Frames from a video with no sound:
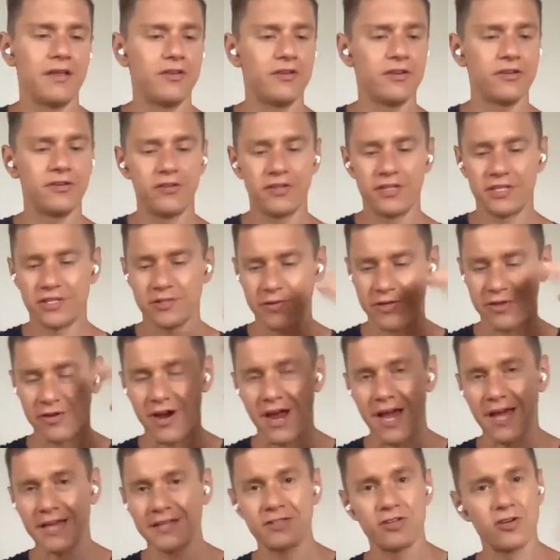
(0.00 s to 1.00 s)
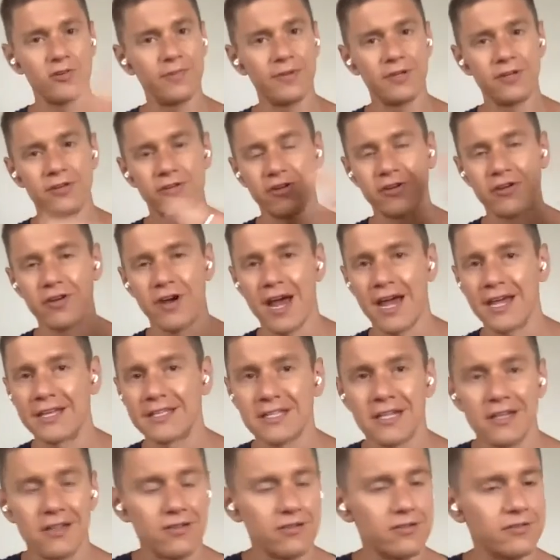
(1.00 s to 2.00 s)
You can do this with your eyes open or your
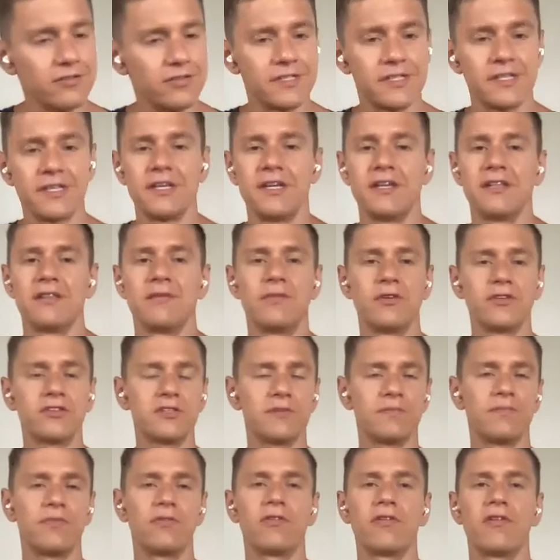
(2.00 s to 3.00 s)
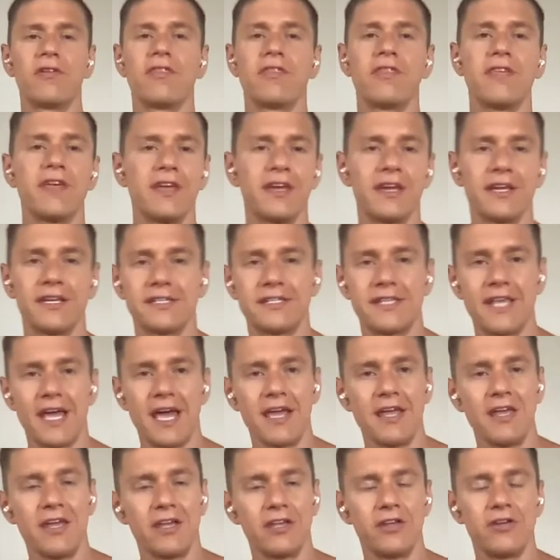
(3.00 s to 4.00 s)
eyes closed. The most important thing is
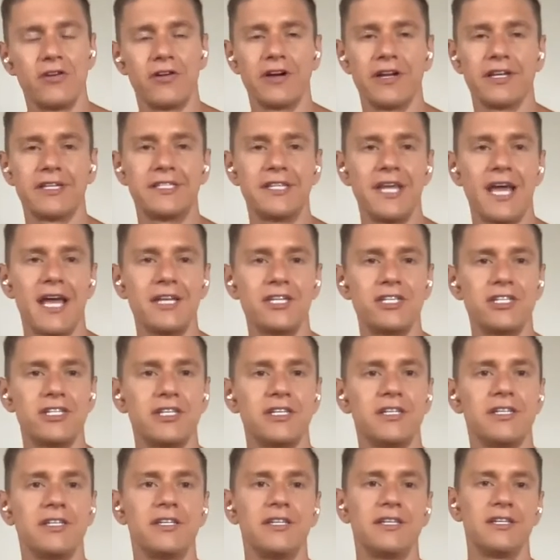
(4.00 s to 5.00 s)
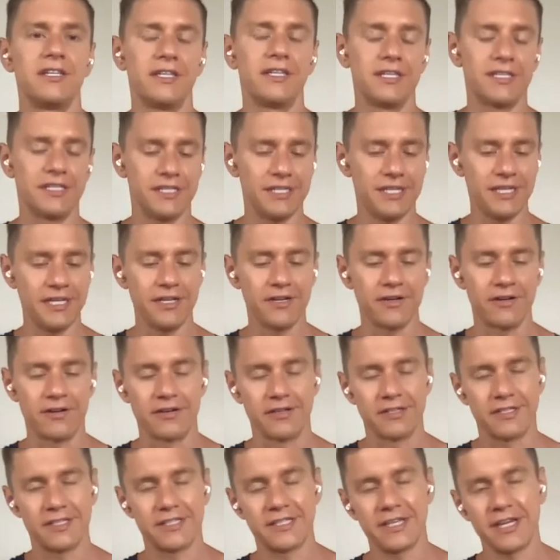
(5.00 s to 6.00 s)
that your attention is
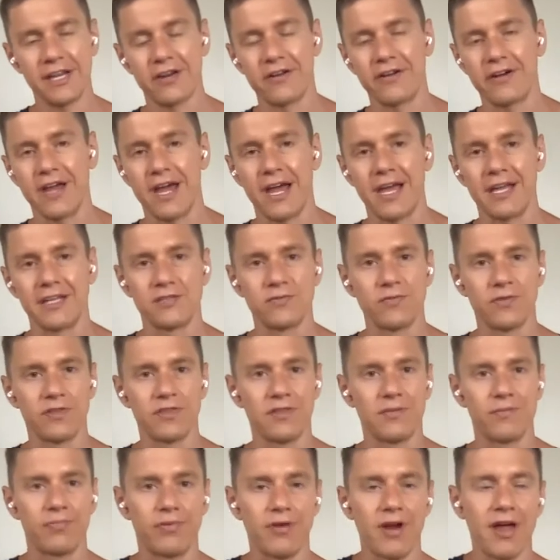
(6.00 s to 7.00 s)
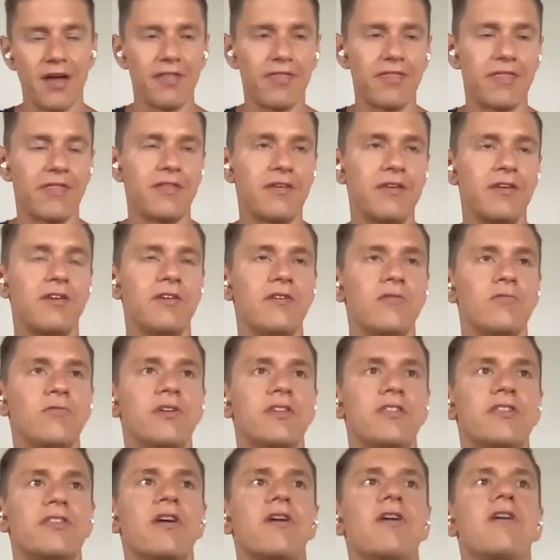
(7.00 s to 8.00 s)
here, synchronized with the breath,
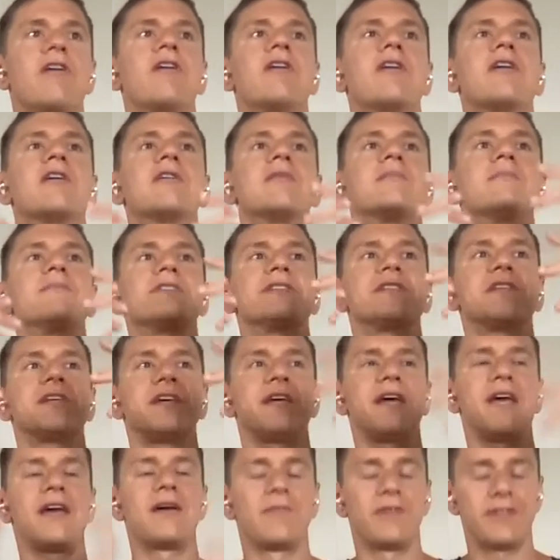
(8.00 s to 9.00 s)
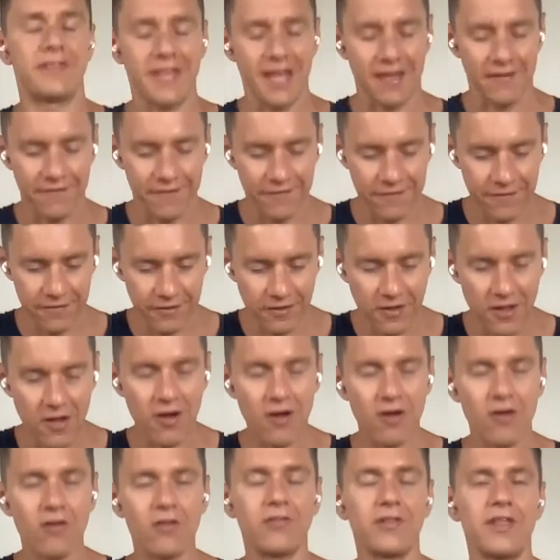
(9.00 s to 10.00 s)
with the arms, and with that
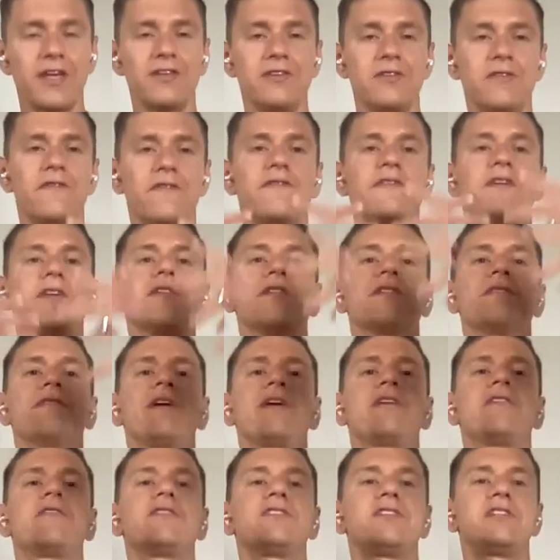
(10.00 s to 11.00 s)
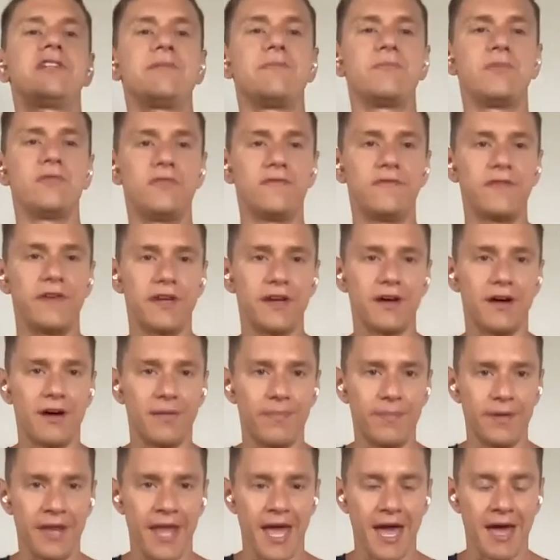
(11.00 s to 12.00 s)
flow that you feel of energy moving
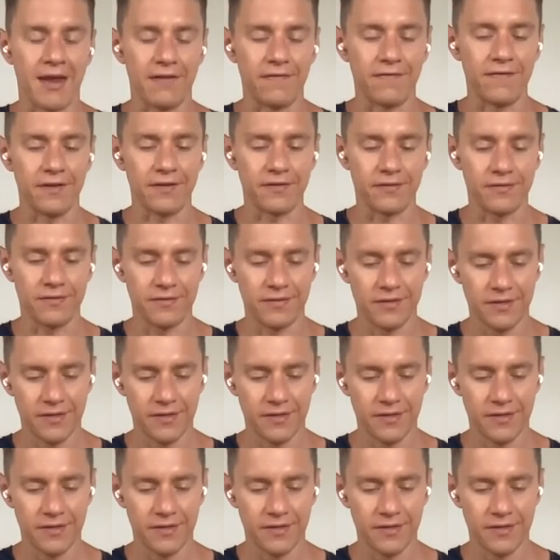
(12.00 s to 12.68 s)
up and out of you.